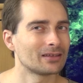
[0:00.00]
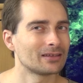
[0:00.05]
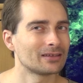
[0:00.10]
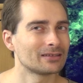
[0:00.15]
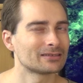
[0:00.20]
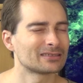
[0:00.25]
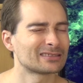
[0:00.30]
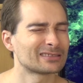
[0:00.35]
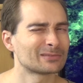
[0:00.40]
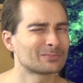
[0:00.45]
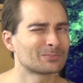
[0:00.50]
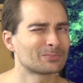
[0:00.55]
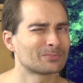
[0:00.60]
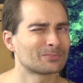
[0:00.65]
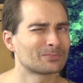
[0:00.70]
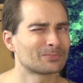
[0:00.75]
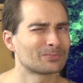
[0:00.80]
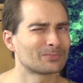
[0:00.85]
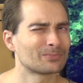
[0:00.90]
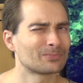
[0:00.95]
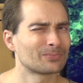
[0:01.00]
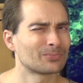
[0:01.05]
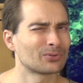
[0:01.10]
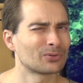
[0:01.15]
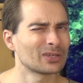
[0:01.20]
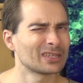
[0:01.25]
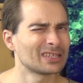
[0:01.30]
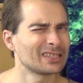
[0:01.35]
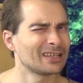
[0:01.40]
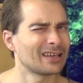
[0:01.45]
it's
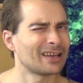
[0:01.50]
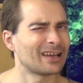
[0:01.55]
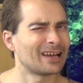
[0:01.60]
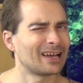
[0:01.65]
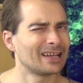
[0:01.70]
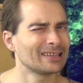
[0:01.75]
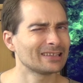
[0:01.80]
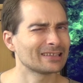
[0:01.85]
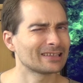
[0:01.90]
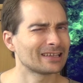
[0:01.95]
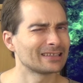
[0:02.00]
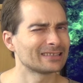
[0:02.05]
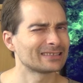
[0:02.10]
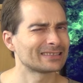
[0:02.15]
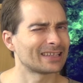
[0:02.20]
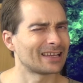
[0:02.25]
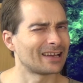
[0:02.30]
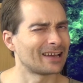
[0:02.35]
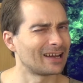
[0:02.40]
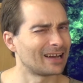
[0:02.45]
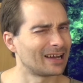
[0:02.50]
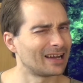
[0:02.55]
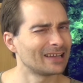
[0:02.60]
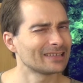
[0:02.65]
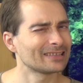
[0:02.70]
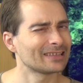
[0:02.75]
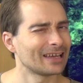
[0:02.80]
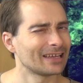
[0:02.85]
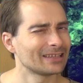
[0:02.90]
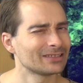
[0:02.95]
pretty hard against a
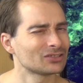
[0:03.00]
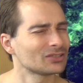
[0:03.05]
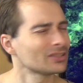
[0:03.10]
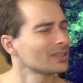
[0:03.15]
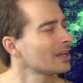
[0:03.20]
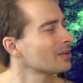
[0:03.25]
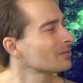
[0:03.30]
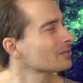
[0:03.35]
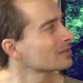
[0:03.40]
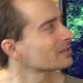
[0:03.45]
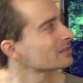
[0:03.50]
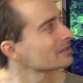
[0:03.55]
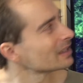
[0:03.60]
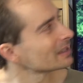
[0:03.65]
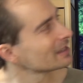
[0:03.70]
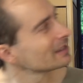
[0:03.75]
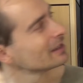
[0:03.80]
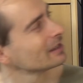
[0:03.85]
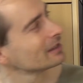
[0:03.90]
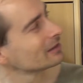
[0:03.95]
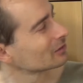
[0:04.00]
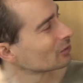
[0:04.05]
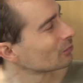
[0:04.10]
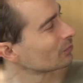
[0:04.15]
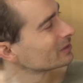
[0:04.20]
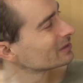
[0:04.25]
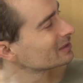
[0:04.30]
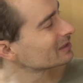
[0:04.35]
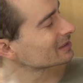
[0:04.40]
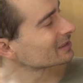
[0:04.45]
hard engine, I would say, to
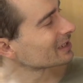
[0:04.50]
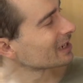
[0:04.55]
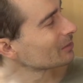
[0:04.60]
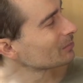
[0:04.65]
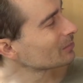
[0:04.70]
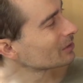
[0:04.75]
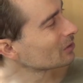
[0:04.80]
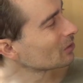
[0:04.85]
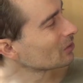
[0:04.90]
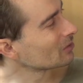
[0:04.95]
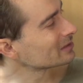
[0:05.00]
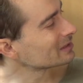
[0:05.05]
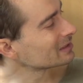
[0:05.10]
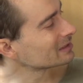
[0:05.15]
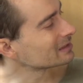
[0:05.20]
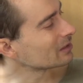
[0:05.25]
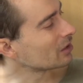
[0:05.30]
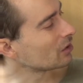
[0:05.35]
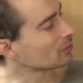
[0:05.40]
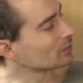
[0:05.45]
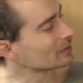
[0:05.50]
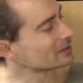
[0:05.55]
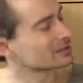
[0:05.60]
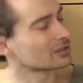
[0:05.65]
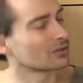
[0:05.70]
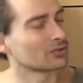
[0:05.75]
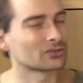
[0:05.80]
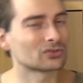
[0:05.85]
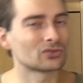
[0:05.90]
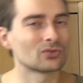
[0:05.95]
win this game, because it's always
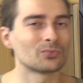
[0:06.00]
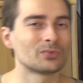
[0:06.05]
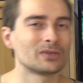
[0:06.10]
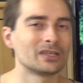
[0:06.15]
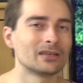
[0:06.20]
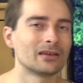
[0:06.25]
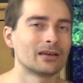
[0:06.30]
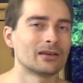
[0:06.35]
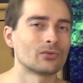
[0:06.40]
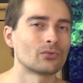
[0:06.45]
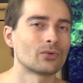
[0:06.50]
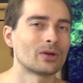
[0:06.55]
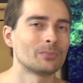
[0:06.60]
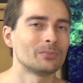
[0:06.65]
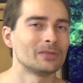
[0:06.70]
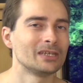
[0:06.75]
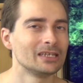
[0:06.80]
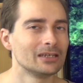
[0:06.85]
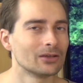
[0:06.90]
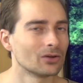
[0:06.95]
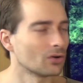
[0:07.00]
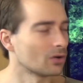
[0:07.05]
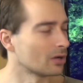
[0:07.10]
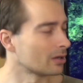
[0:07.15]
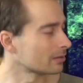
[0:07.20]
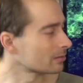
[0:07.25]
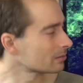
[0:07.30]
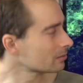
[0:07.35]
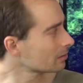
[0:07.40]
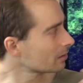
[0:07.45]
going to be a remis or